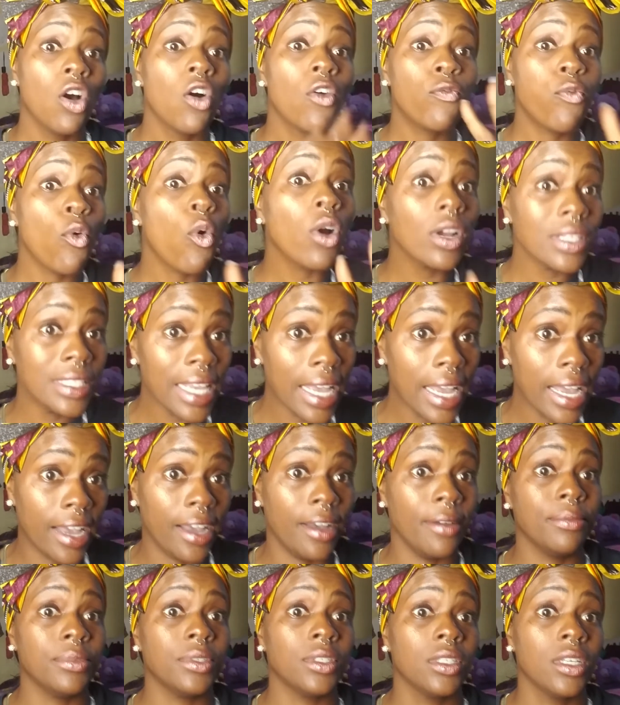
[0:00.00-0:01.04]
4
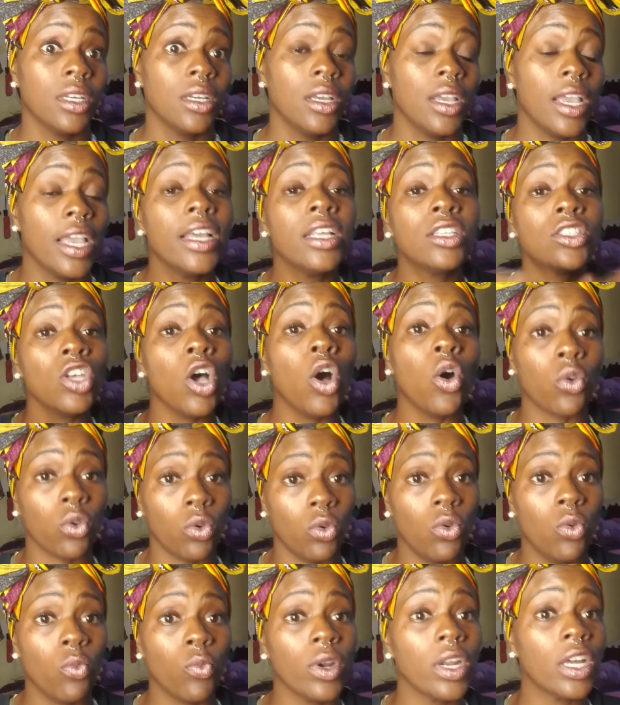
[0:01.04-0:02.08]
times in
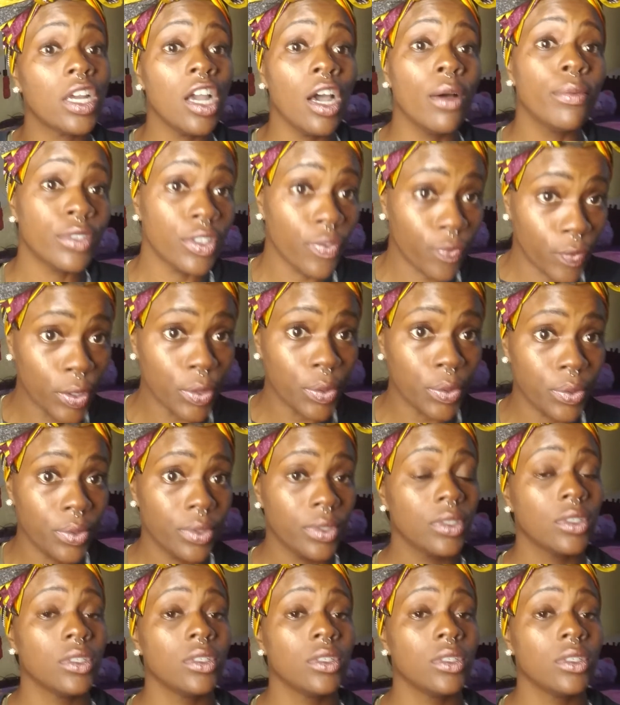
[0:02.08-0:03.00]
total when it comes to food.